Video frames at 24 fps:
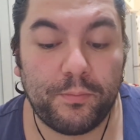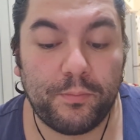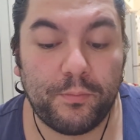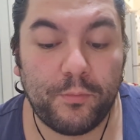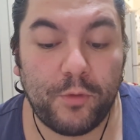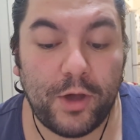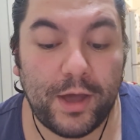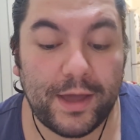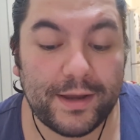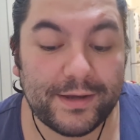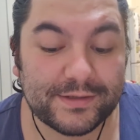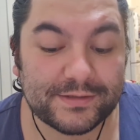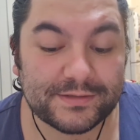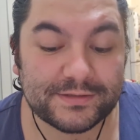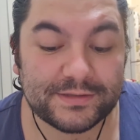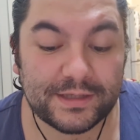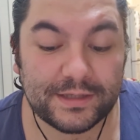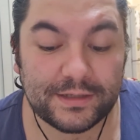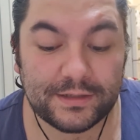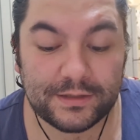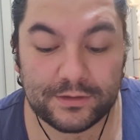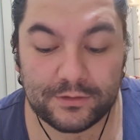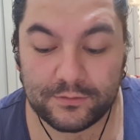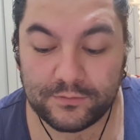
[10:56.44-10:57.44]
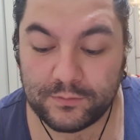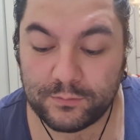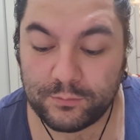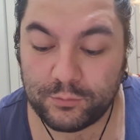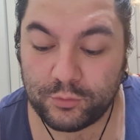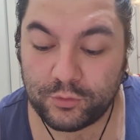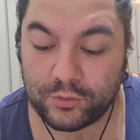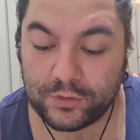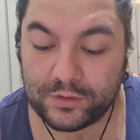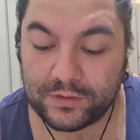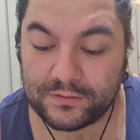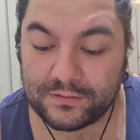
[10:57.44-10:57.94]
my understanding of a
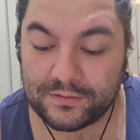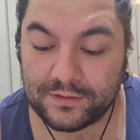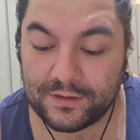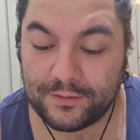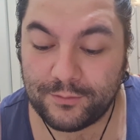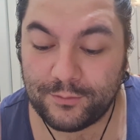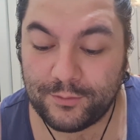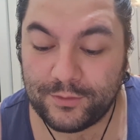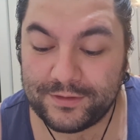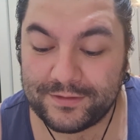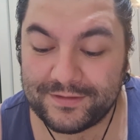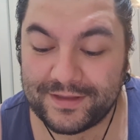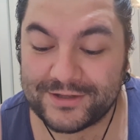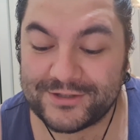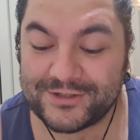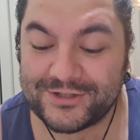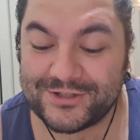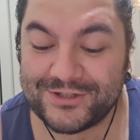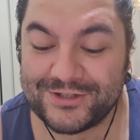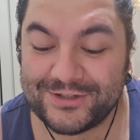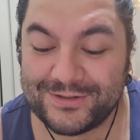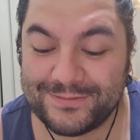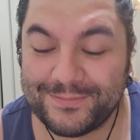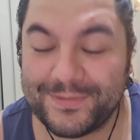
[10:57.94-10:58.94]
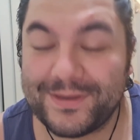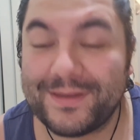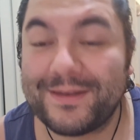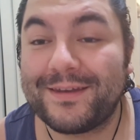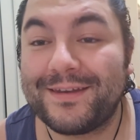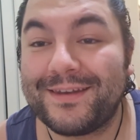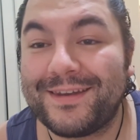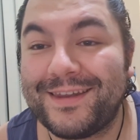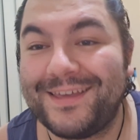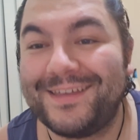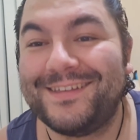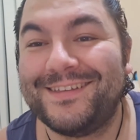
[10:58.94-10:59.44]
book is what is actually meant,
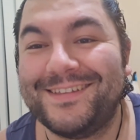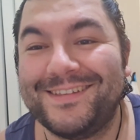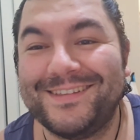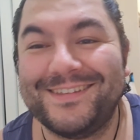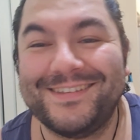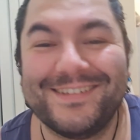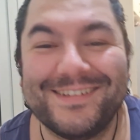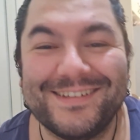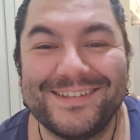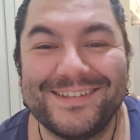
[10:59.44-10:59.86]
because